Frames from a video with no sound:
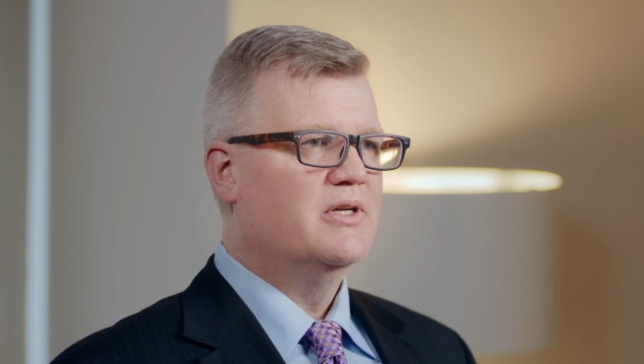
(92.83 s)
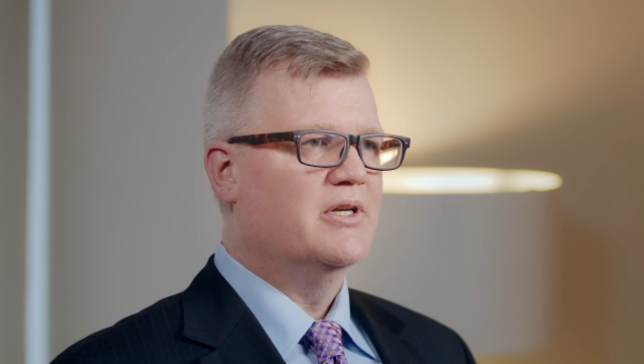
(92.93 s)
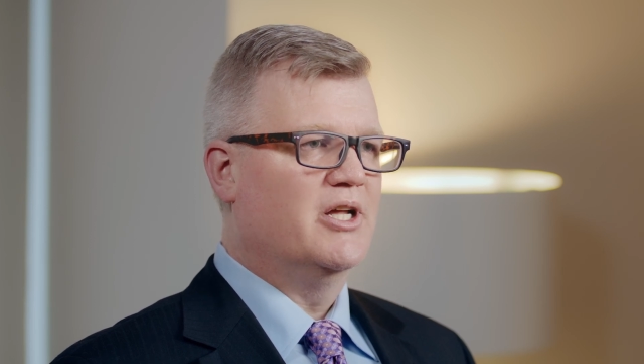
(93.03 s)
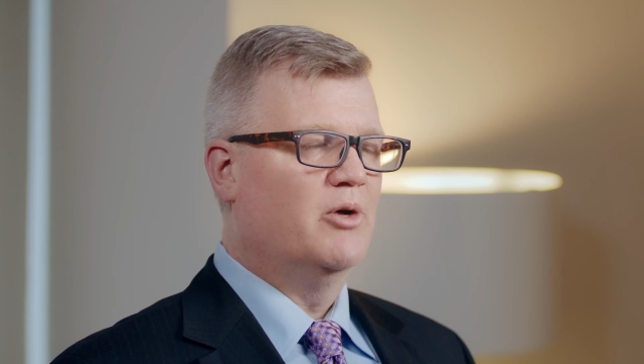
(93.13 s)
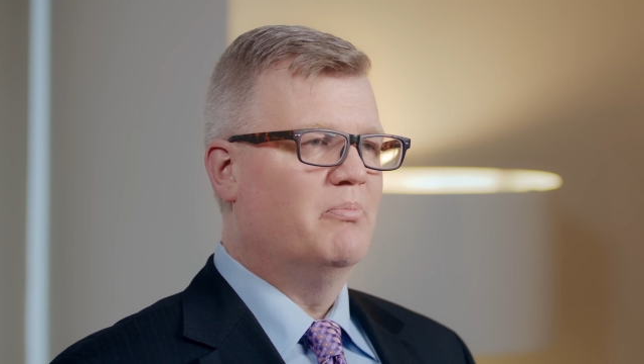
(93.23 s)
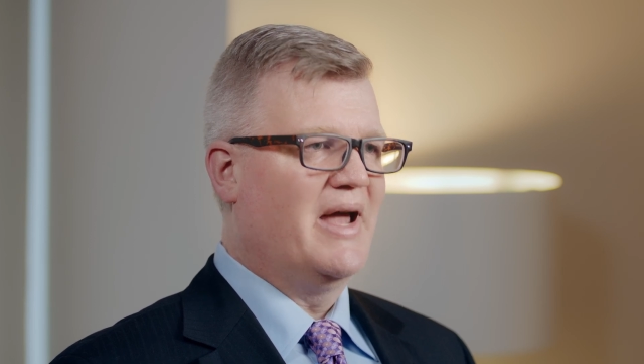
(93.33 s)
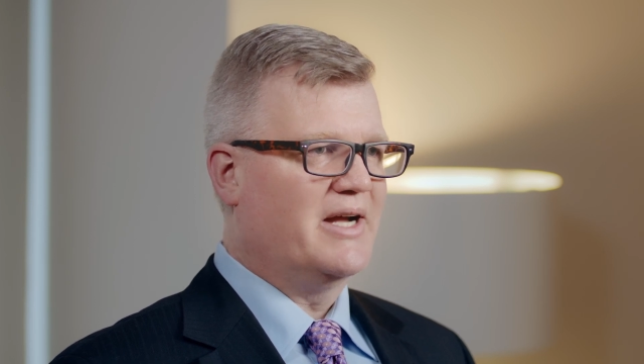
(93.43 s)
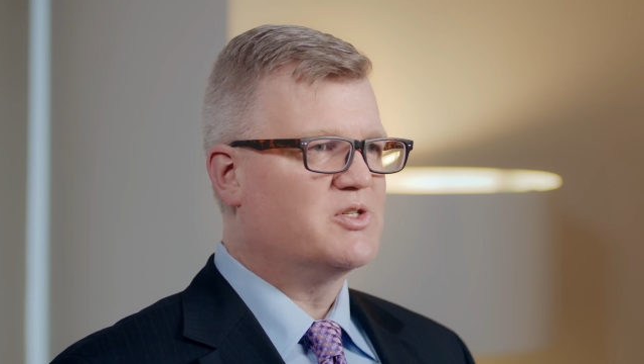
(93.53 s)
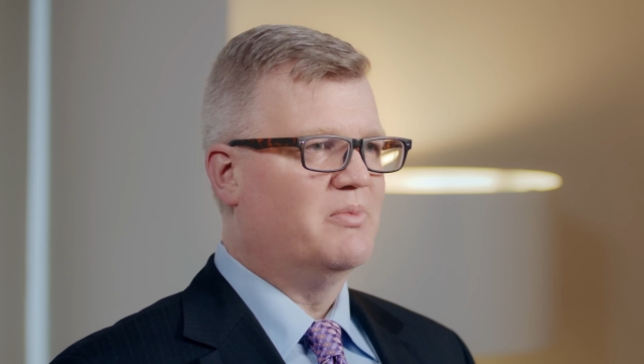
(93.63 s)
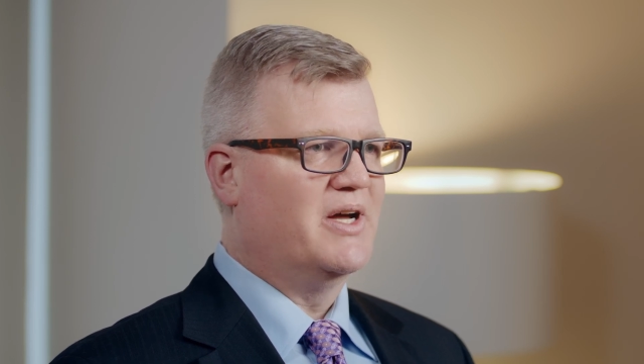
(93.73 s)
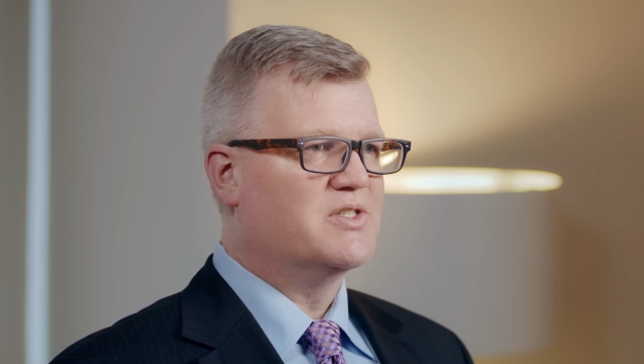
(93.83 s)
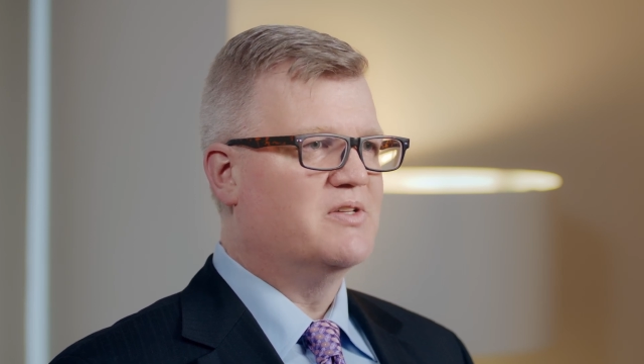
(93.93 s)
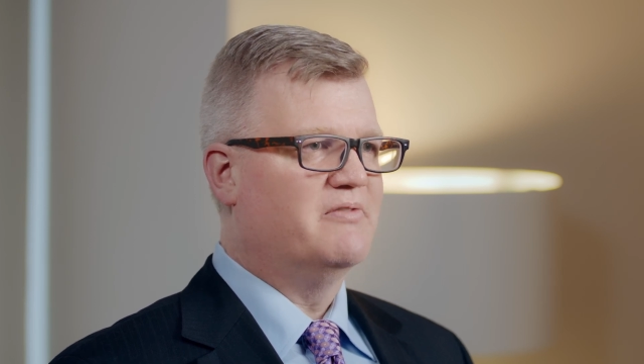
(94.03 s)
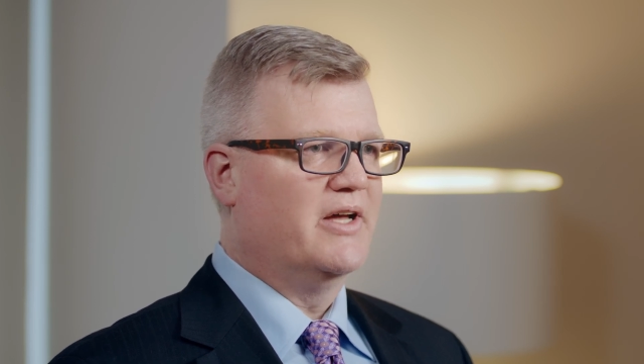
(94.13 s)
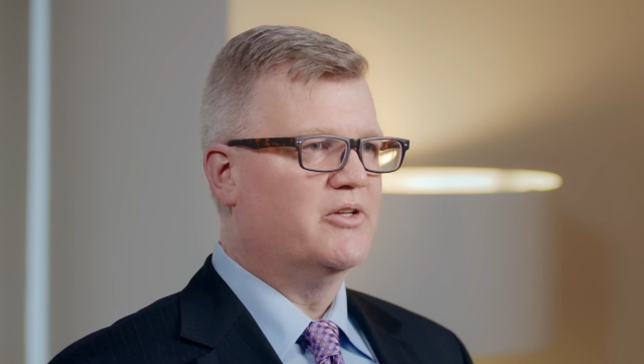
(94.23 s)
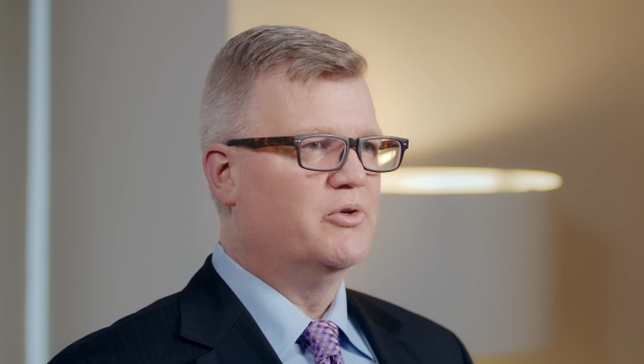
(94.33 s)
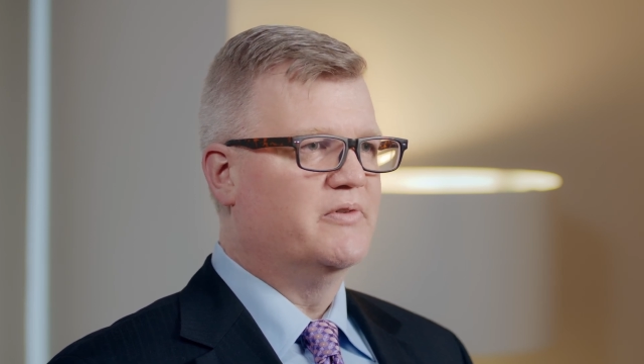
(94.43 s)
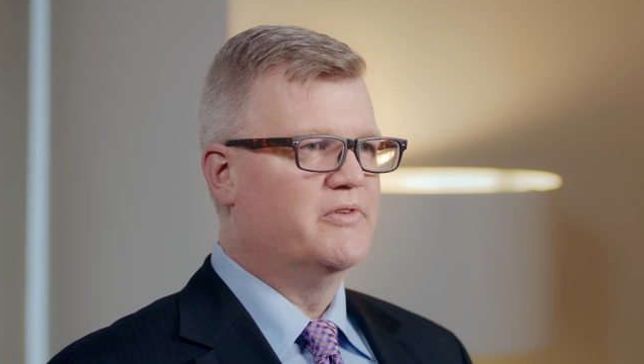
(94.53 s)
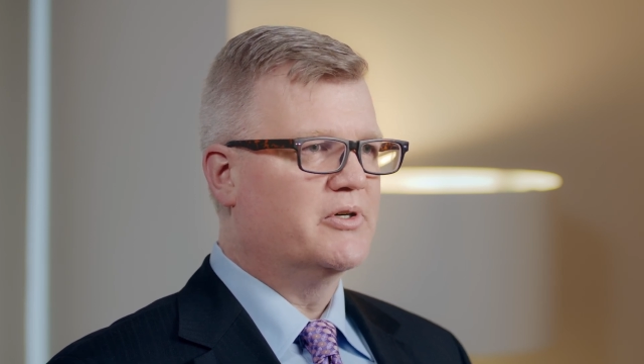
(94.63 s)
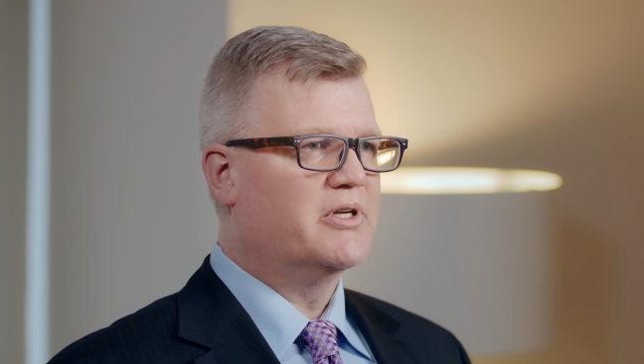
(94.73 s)
can help maximize the value
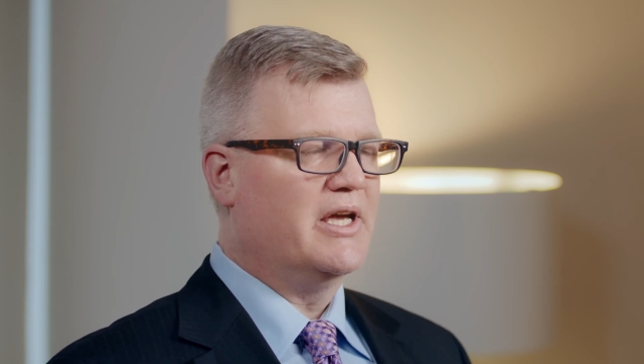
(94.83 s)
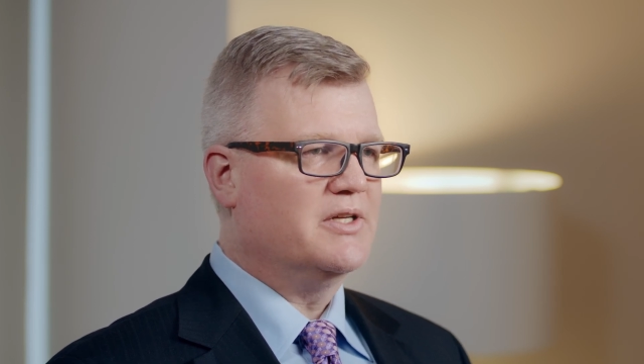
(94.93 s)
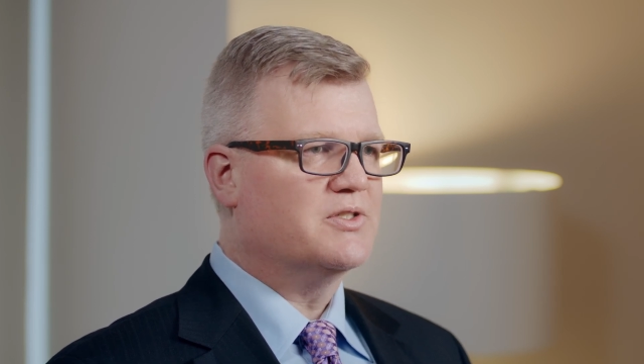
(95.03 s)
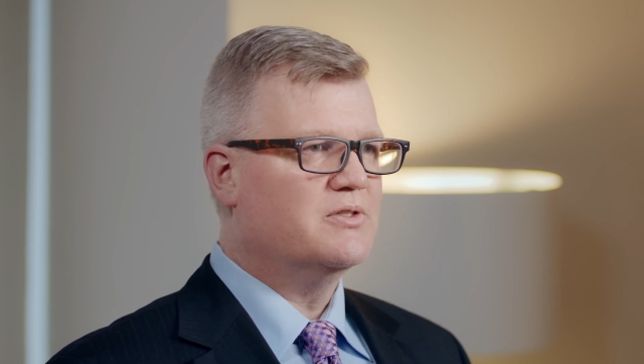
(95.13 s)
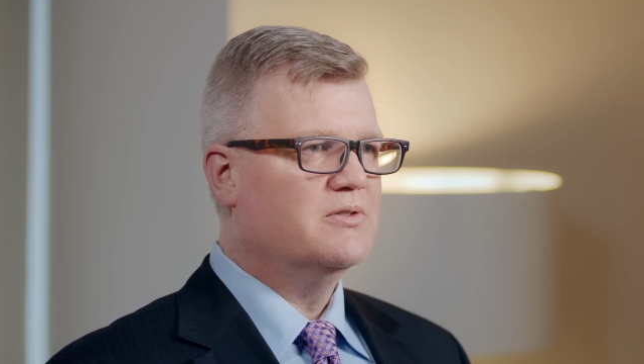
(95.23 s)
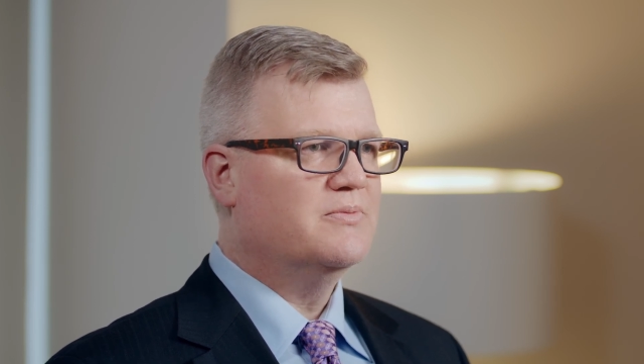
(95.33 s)
of your case.